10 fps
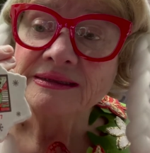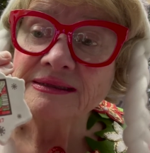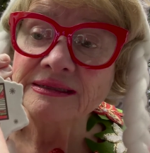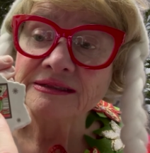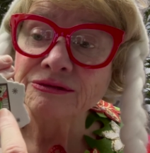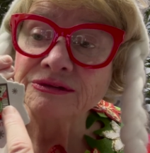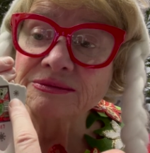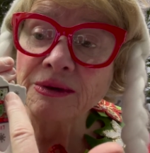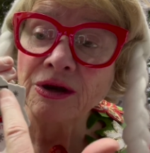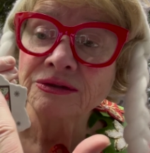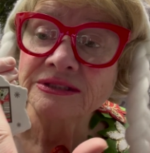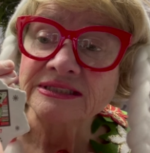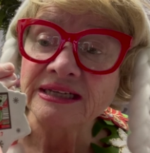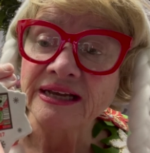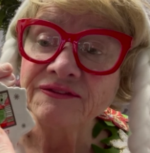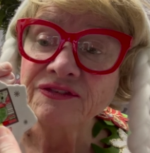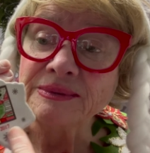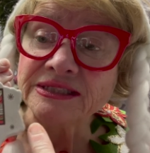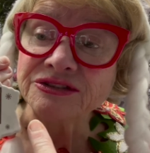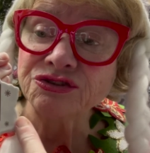there was some art design from
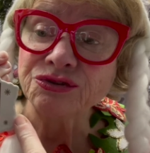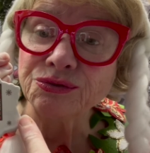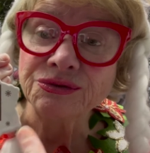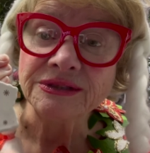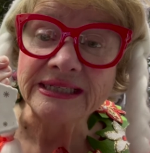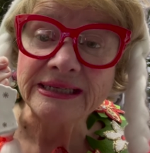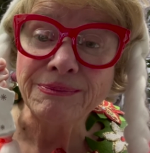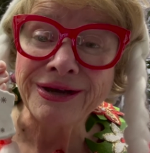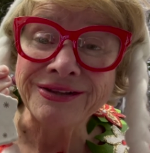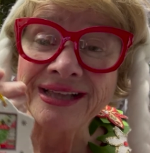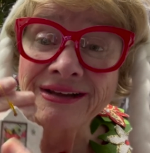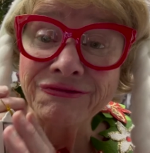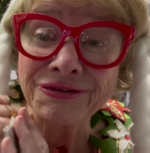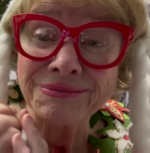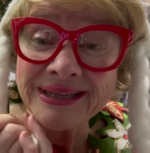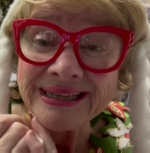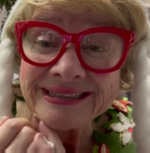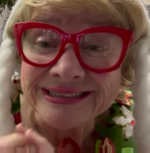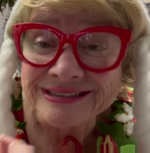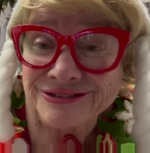his school, and he bought that for me at
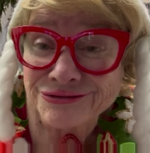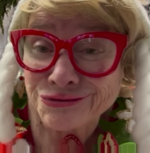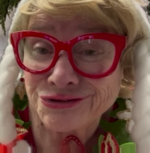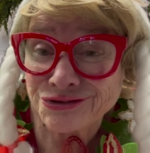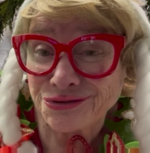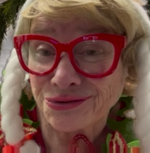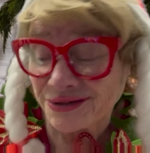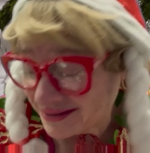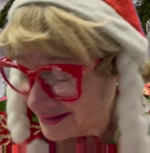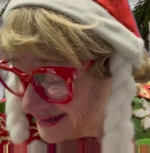the school store.